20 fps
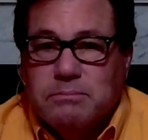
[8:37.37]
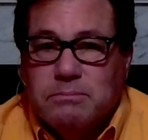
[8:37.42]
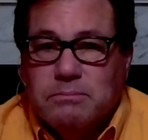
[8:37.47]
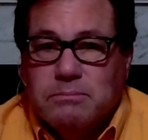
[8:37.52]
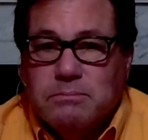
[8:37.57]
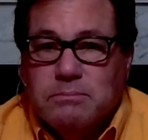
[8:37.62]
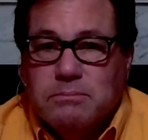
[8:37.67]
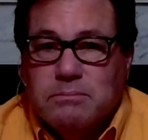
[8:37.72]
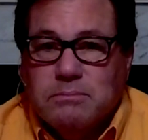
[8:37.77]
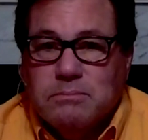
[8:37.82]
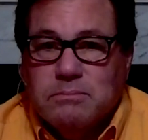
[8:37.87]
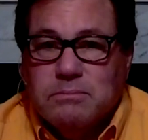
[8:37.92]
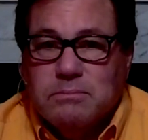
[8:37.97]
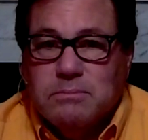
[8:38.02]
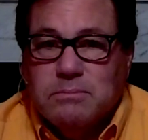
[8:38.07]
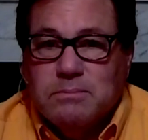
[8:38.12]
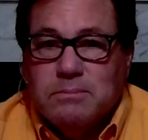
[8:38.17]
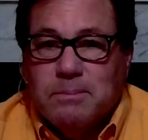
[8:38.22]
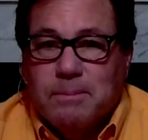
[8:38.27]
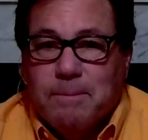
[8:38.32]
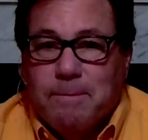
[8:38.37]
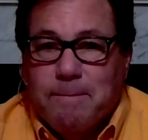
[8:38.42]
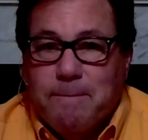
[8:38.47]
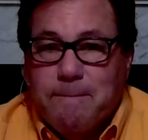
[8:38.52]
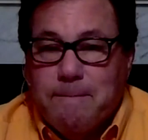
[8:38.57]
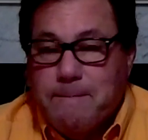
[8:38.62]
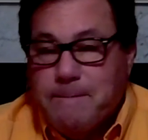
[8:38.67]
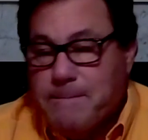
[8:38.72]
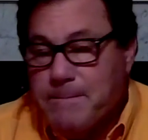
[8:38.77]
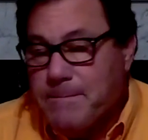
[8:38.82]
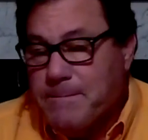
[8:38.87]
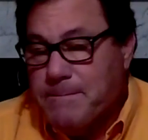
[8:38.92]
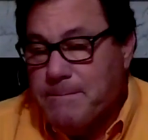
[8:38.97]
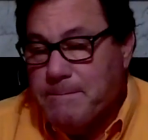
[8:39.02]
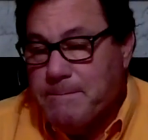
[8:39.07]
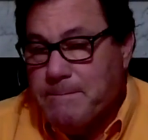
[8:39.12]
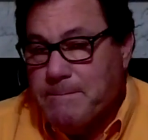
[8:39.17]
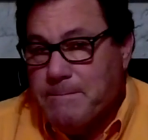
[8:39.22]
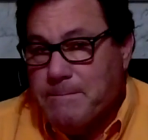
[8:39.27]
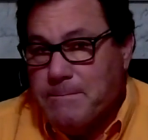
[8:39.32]

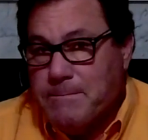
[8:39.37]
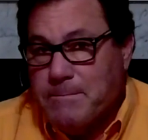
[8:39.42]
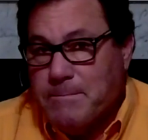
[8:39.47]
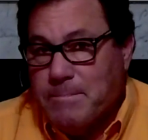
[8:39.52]
(no one is talking)